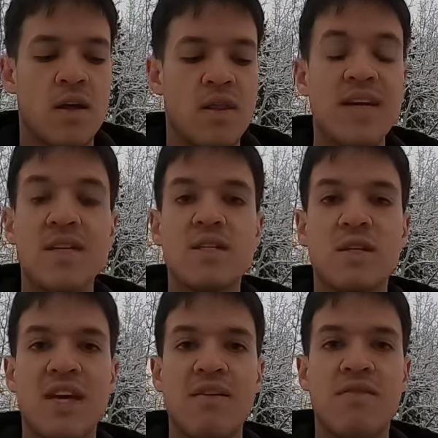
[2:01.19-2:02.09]

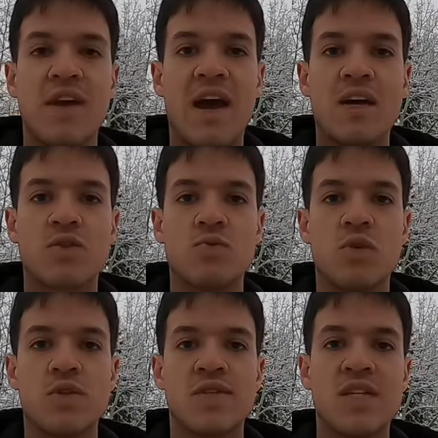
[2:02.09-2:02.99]
These give an
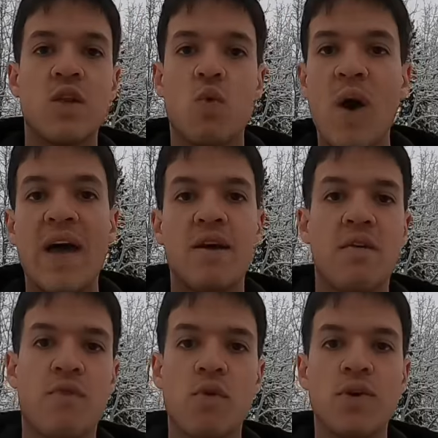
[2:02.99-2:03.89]
actual silhouette
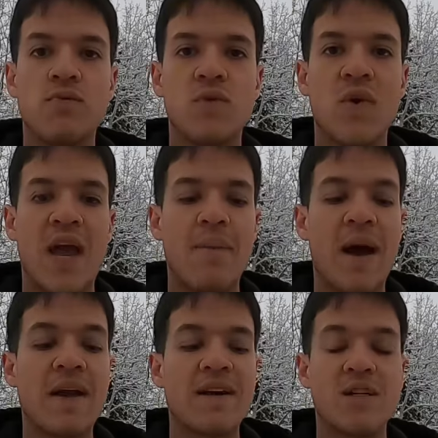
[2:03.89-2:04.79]
for you to aim
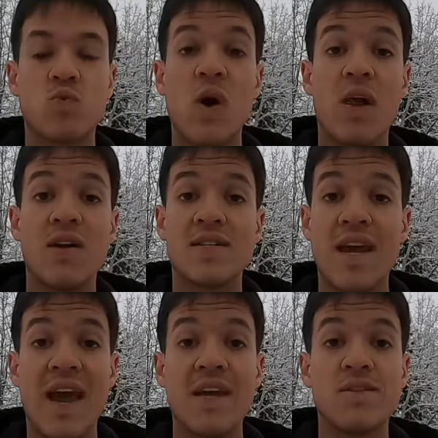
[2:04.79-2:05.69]
at, as well as
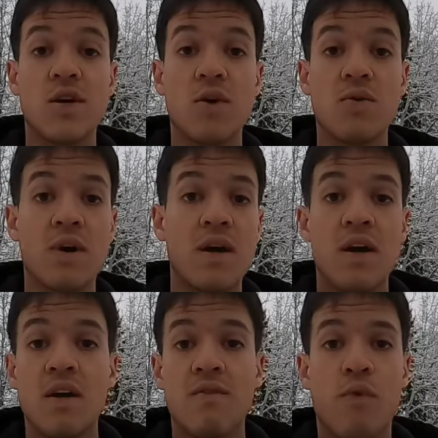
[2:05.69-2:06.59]
an A zone
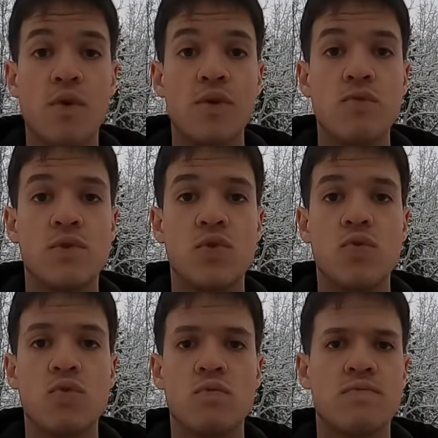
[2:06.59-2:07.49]
for you
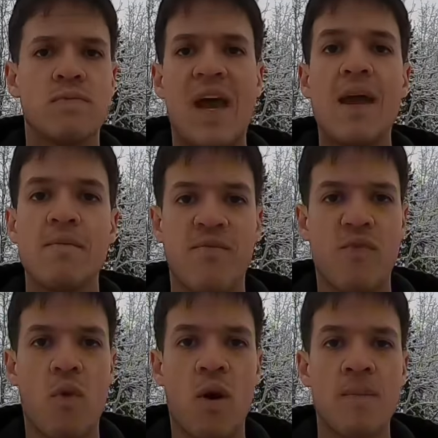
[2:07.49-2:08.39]
to aim
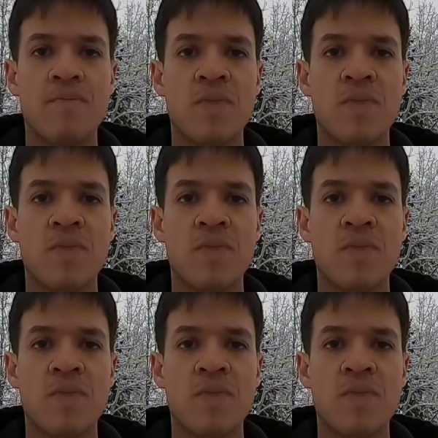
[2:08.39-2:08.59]
for.